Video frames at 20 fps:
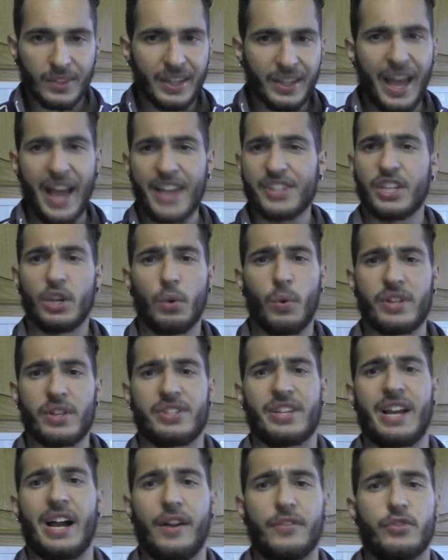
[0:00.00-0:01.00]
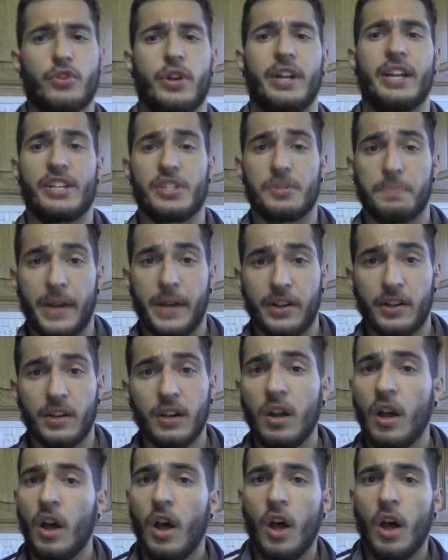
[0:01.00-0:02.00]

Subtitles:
asking what style of training is better,